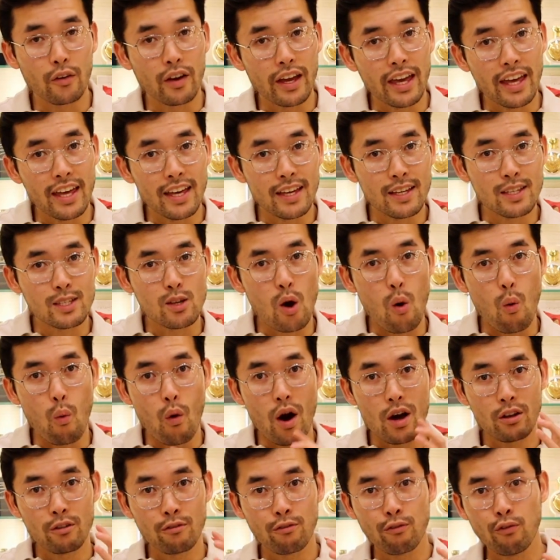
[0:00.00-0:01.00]
is
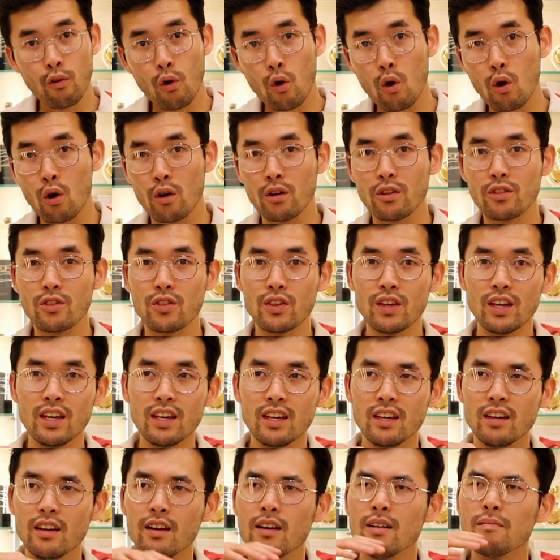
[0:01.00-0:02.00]
one for
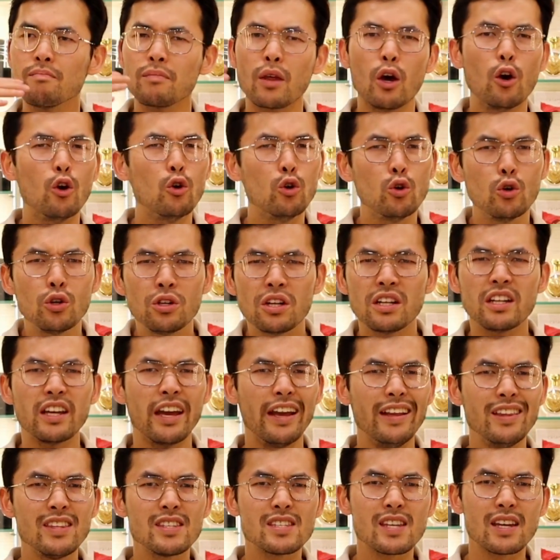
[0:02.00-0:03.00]
the oud and
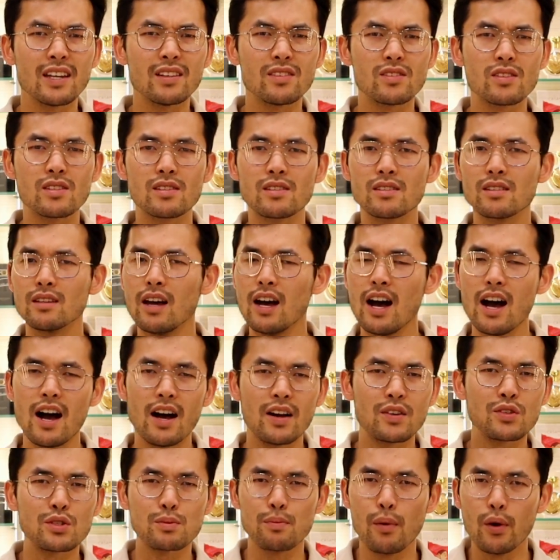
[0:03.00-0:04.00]
incense
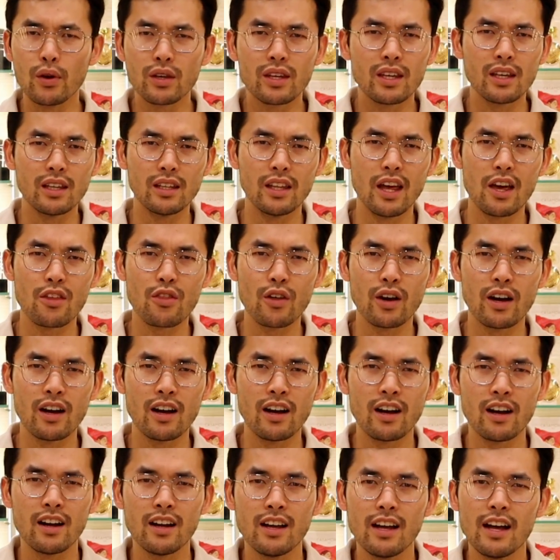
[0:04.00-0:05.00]
smoky
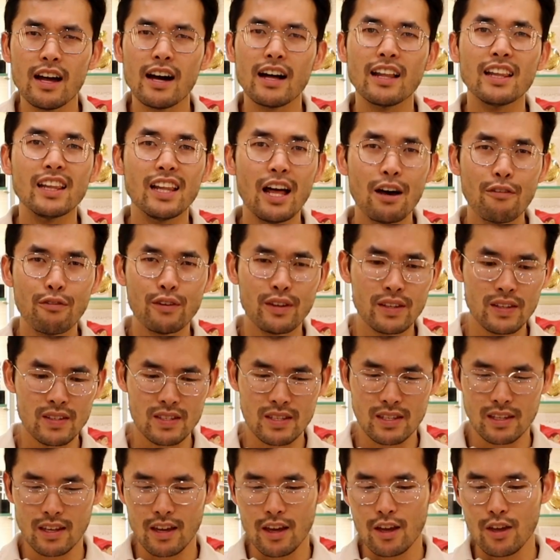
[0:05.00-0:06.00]
leather
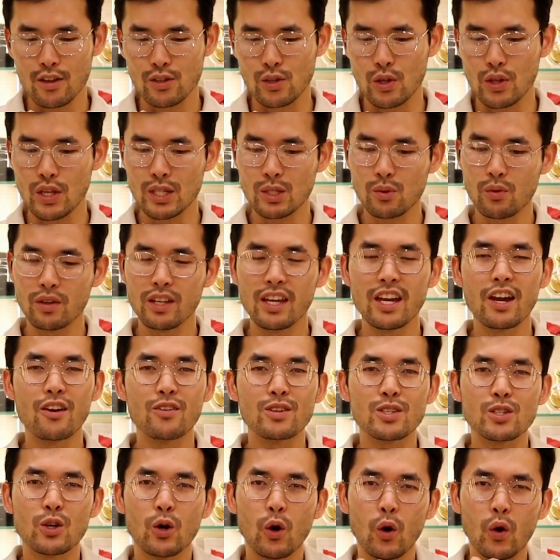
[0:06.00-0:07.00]
lovers. So this one here
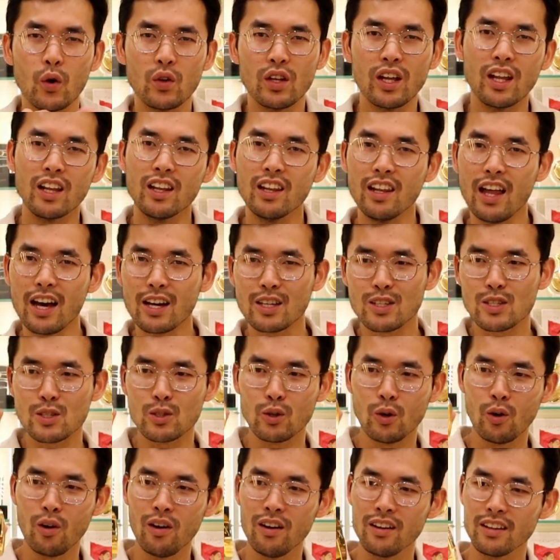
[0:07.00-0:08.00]
is called
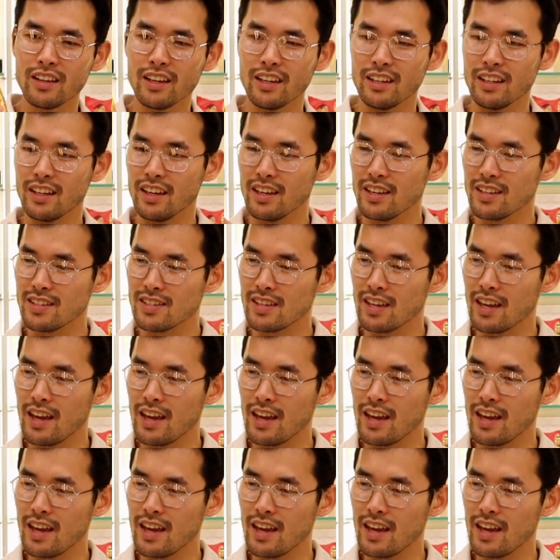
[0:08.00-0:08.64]
LUXOR. It is